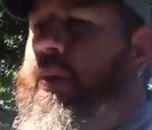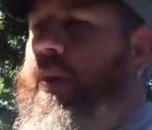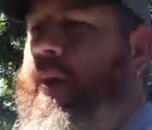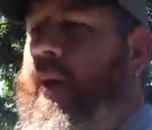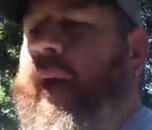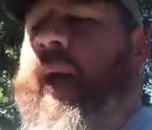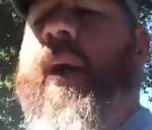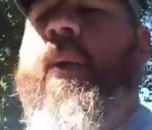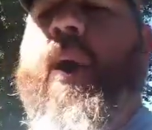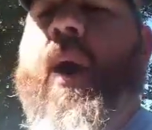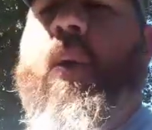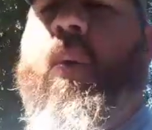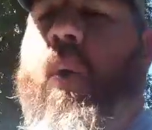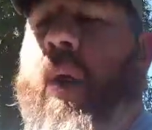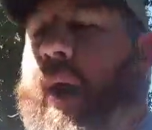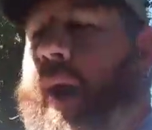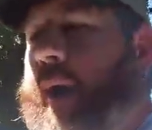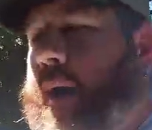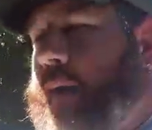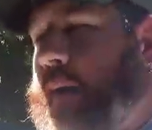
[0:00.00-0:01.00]
how I
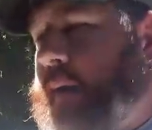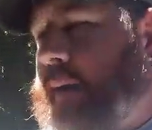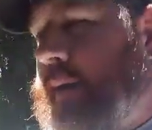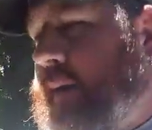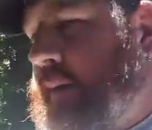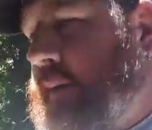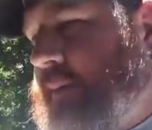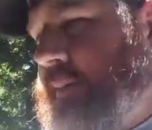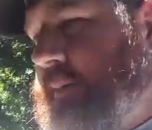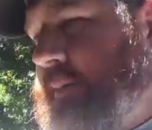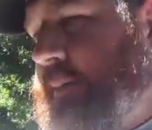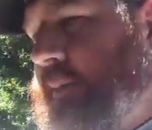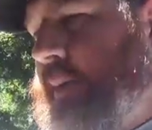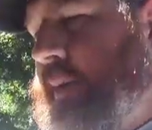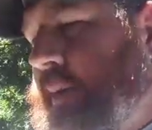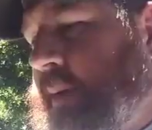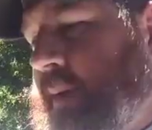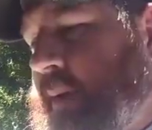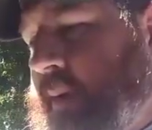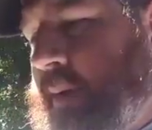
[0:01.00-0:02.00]
wired
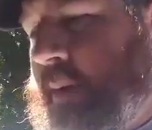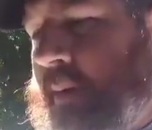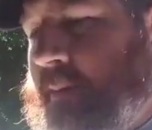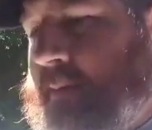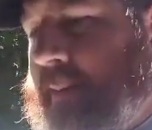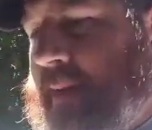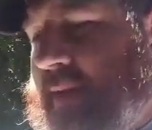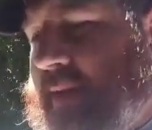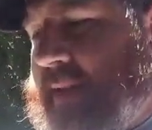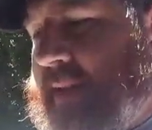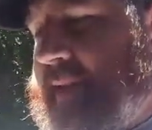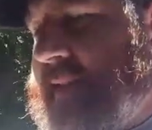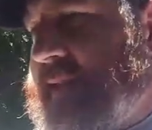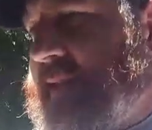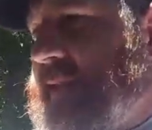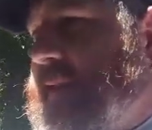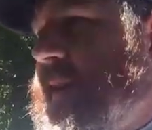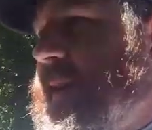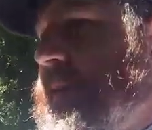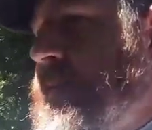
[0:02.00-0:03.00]
Miss Lizzie.